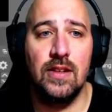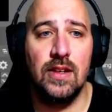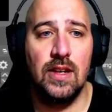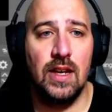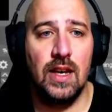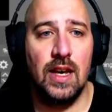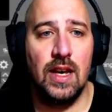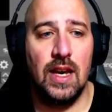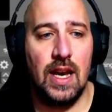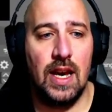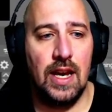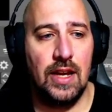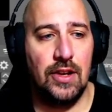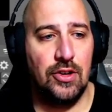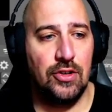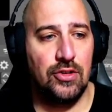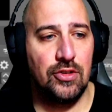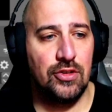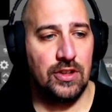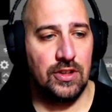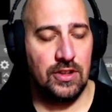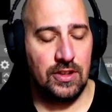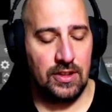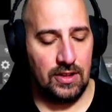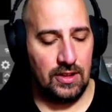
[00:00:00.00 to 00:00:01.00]
And you're
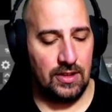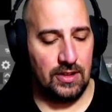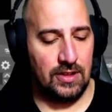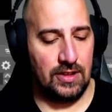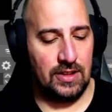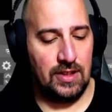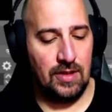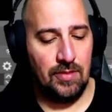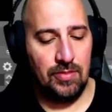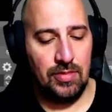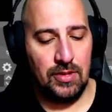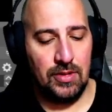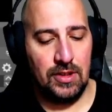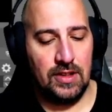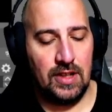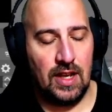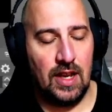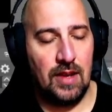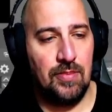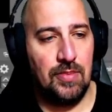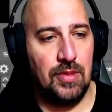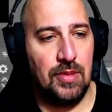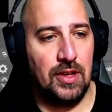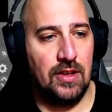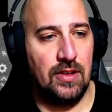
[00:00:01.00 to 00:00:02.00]
just going to simply
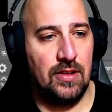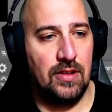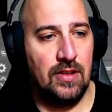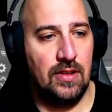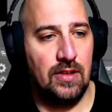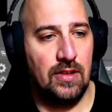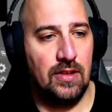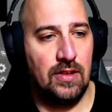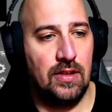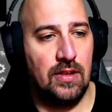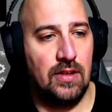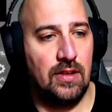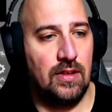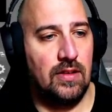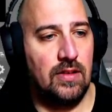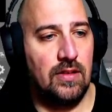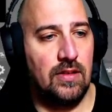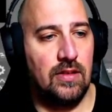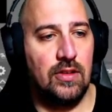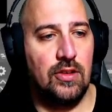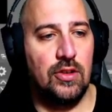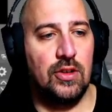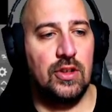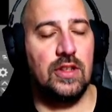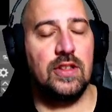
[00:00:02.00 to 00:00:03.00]
type in,
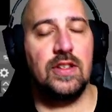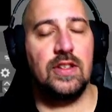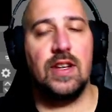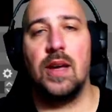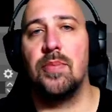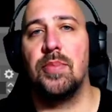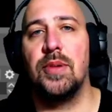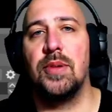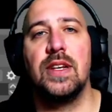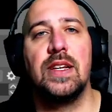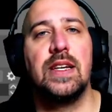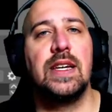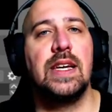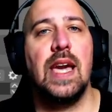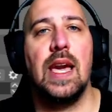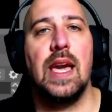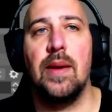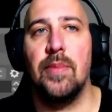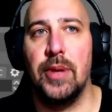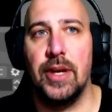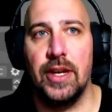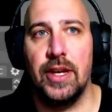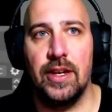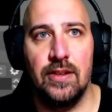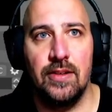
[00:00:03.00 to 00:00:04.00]
you could type in
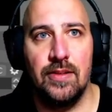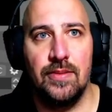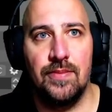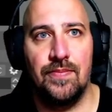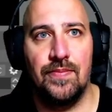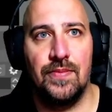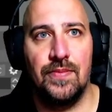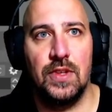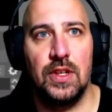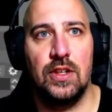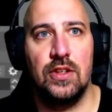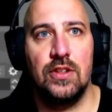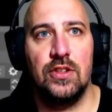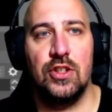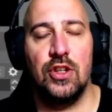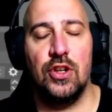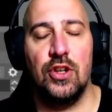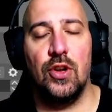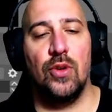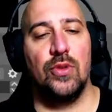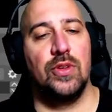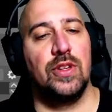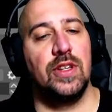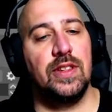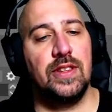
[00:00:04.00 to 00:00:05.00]
gaming to know
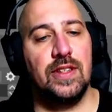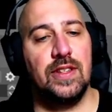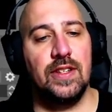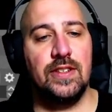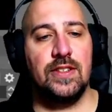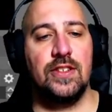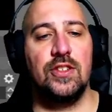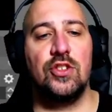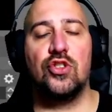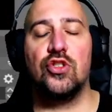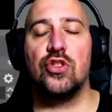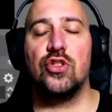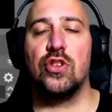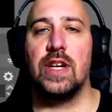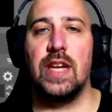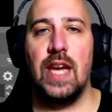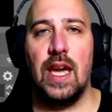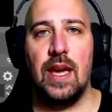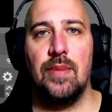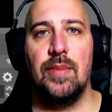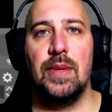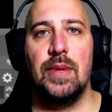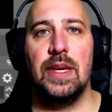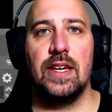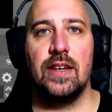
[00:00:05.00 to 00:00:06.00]
that this is your
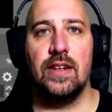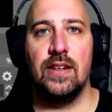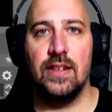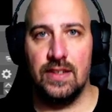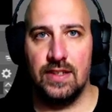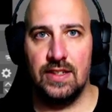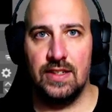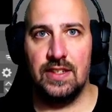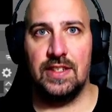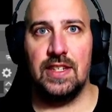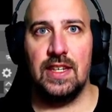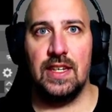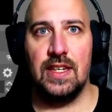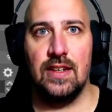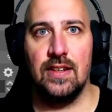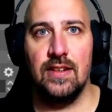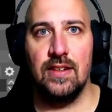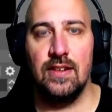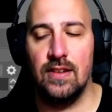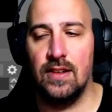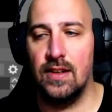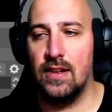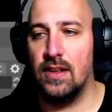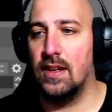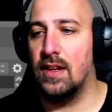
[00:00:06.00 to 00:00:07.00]
gaming scene.
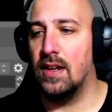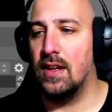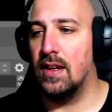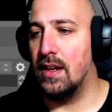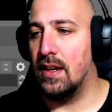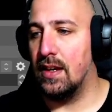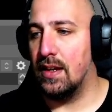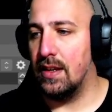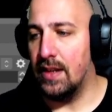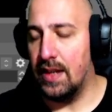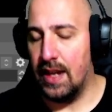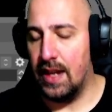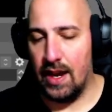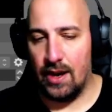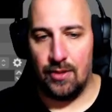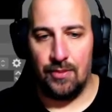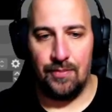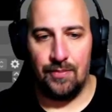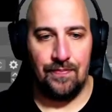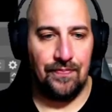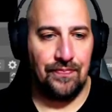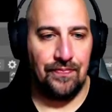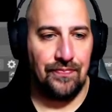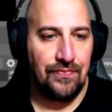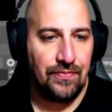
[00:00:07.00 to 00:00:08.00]
Now,
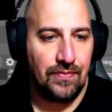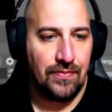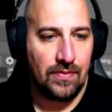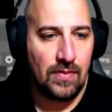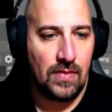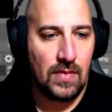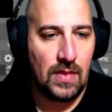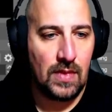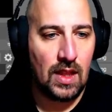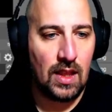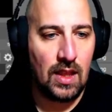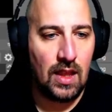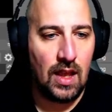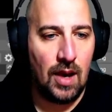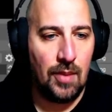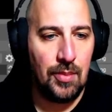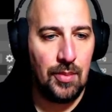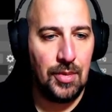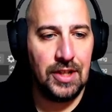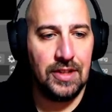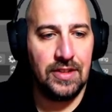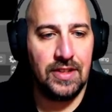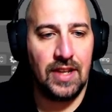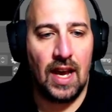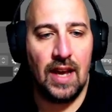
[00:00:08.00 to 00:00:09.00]
I'm going
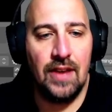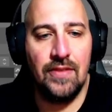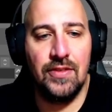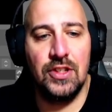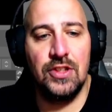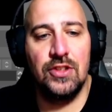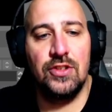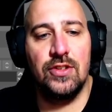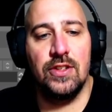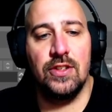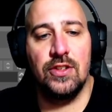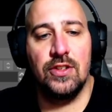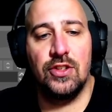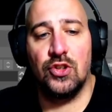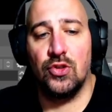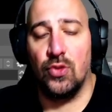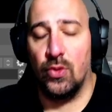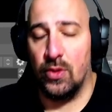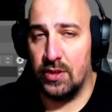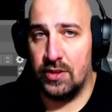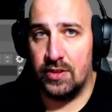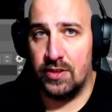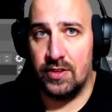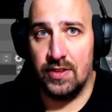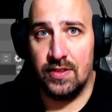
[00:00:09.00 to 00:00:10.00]
to dive into
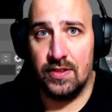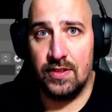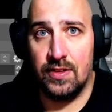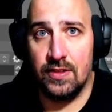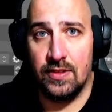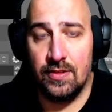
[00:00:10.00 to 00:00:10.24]
sources.